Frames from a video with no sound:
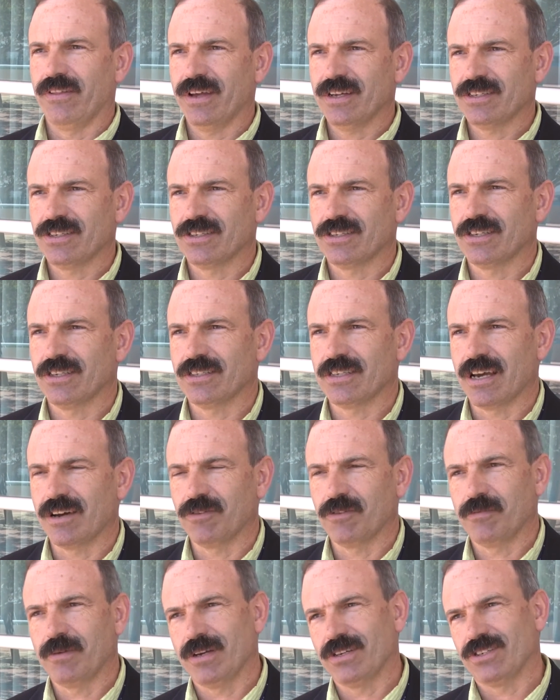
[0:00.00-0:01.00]
And that's to sit
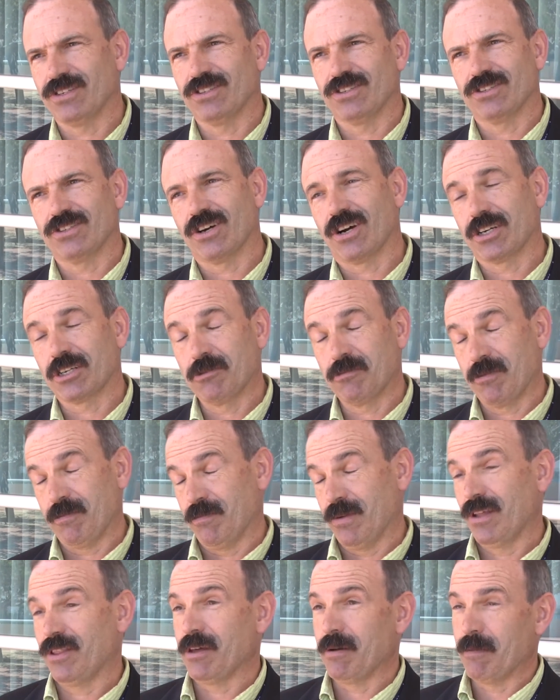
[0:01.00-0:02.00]
down with patients and talk to
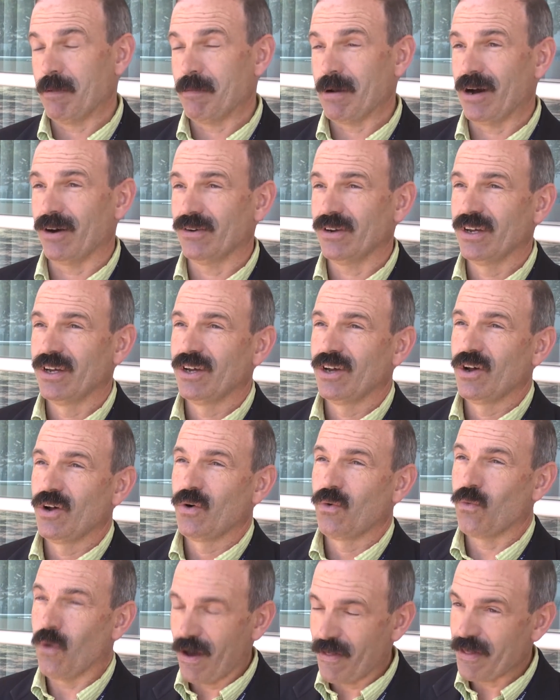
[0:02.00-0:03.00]
them about
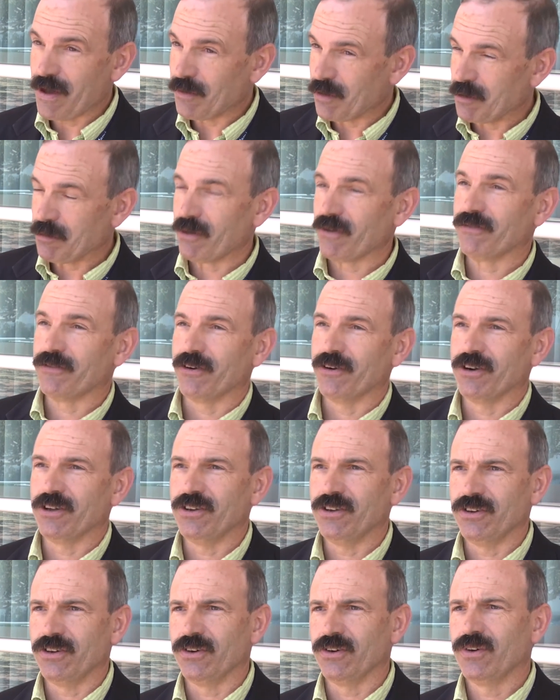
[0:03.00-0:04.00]
what they would prefer
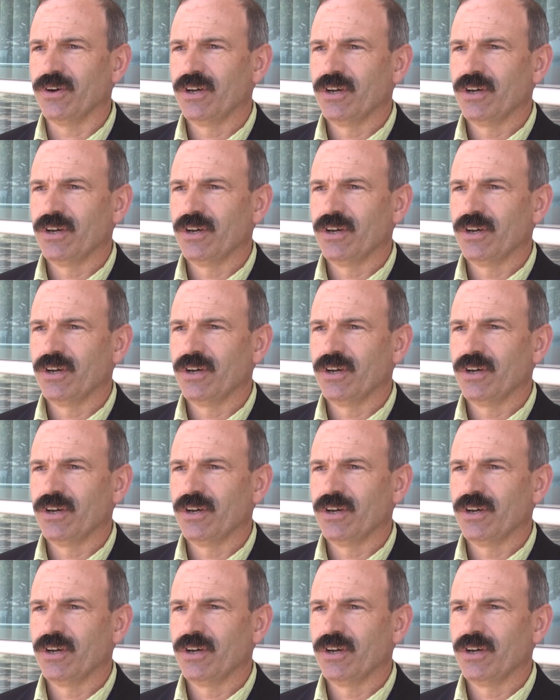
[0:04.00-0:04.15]
to do.